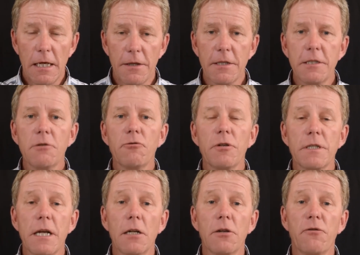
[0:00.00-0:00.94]
This has
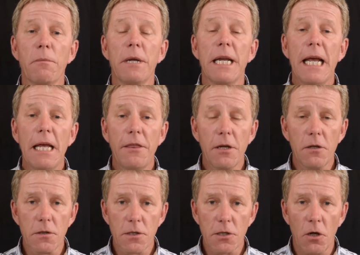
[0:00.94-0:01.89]
resulted from an ethical
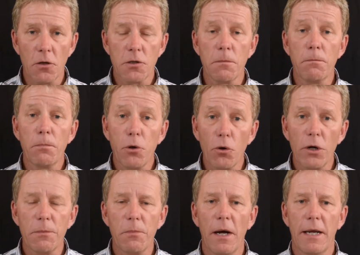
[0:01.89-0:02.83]
stance
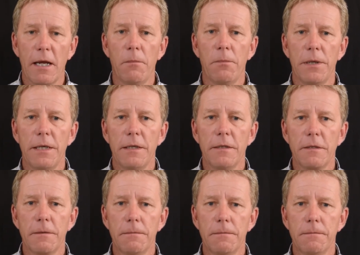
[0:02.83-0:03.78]
employed by companies.